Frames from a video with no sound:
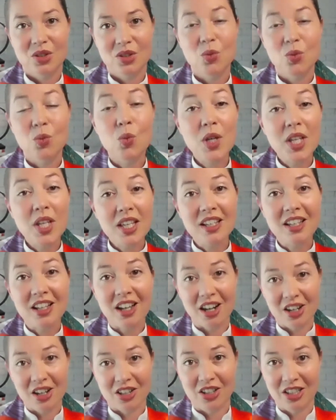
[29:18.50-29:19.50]
We
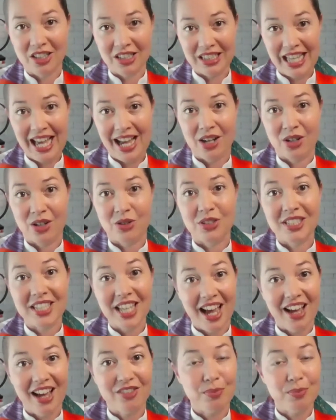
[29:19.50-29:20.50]
are allowed to
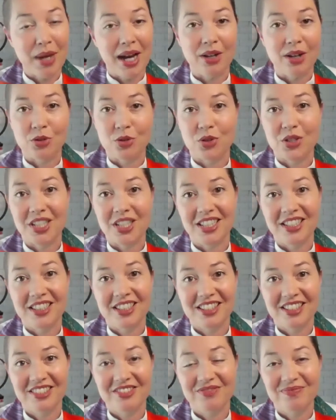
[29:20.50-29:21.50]
have
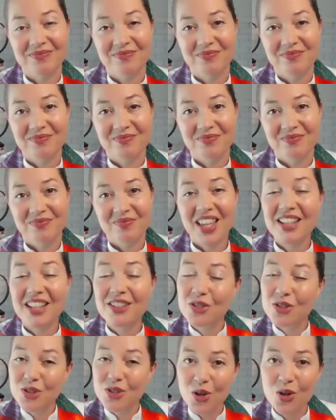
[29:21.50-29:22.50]
boundaries,
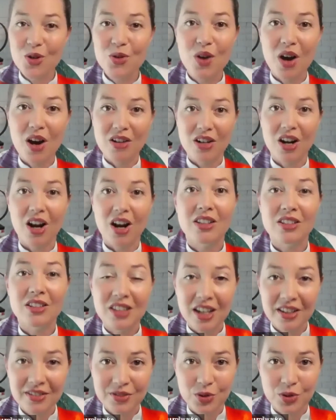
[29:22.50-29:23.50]
and so are our
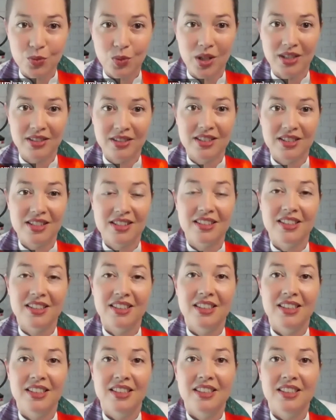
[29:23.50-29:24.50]
loved ones.
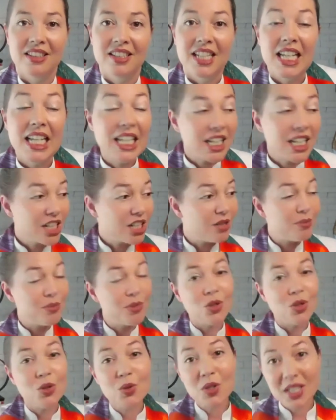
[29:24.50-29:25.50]
In a
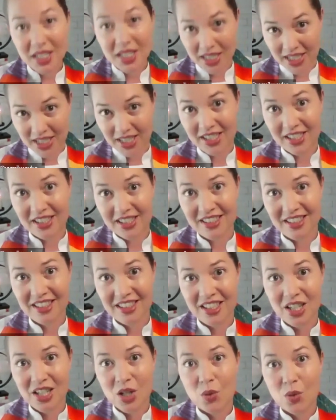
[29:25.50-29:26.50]
community,
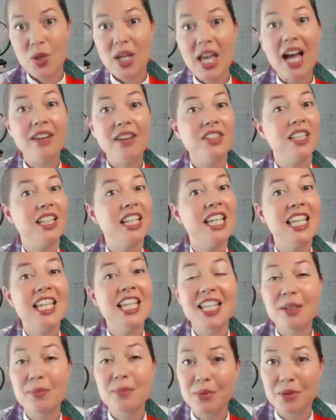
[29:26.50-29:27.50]
we have to
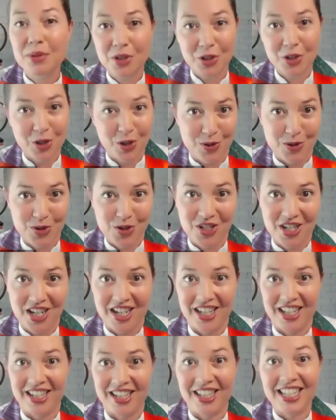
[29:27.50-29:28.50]
keep
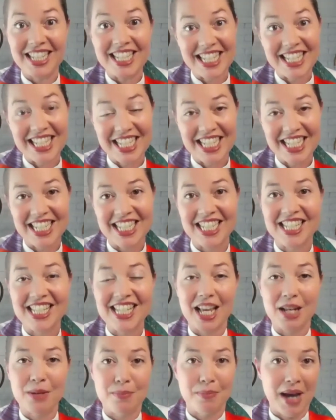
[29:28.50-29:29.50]
negotiating needs
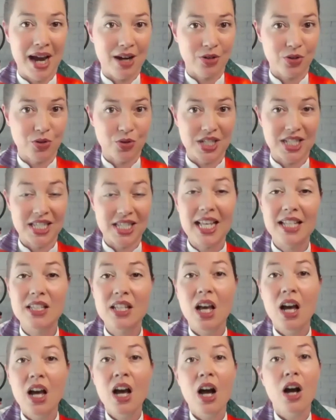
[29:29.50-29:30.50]
and boundaries. That's
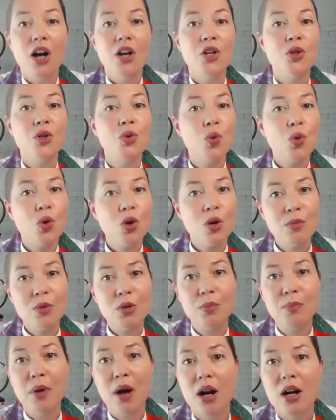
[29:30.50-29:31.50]
a
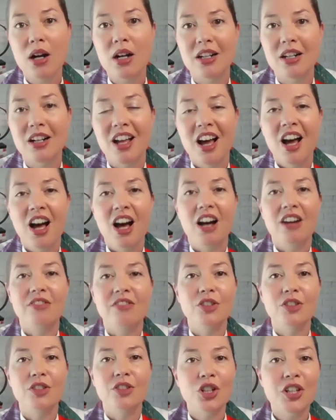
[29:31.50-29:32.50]
normal part
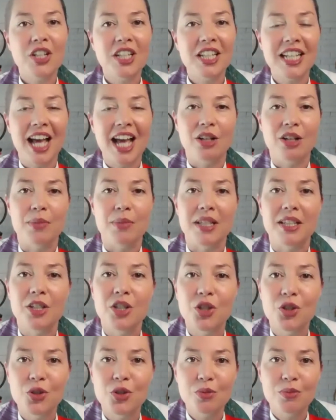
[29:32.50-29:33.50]
of learning how to be
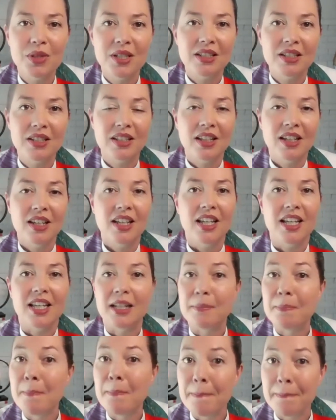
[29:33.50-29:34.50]
human
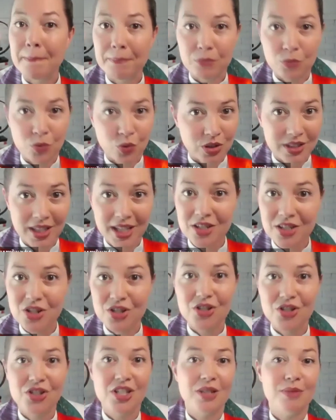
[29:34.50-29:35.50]
in
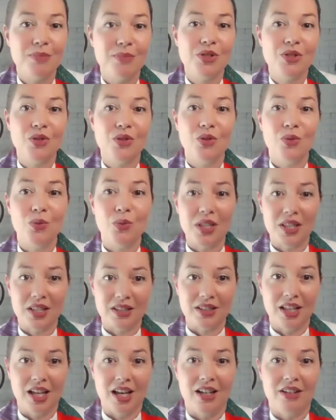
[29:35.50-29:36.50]
relationships with
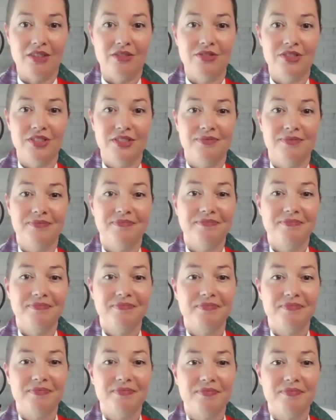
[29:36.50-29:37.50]
love
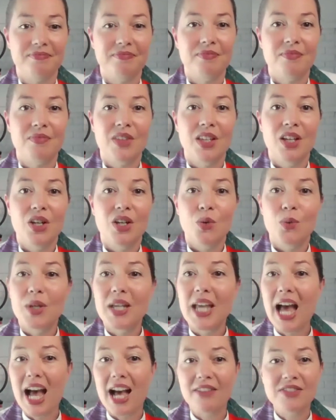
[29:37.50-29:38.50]
we
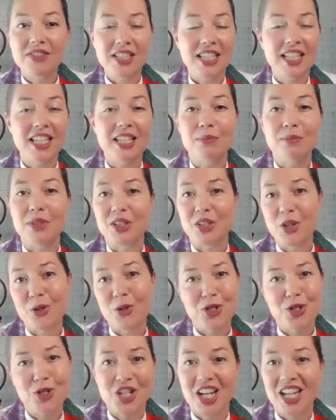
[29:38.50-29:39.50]
have to keep
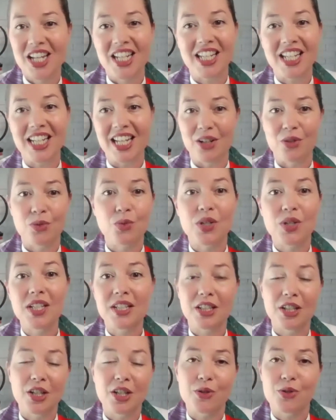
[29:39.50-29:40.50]
negotiating and
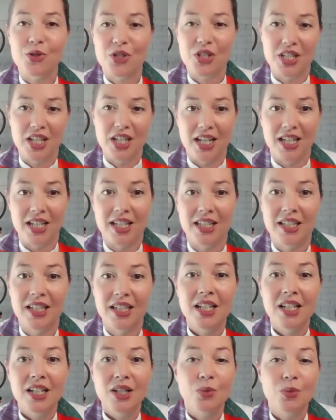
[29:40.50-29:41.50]
renegotiating
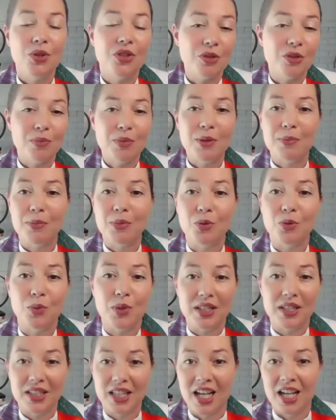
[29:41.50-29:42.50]
with the people
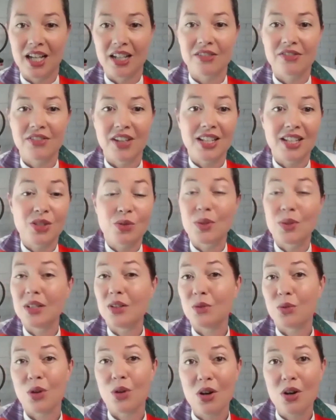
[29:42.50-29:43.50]
we love as we
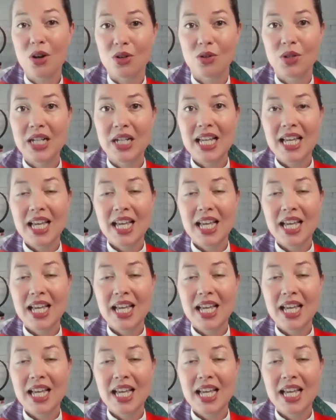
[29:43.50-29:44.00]
grow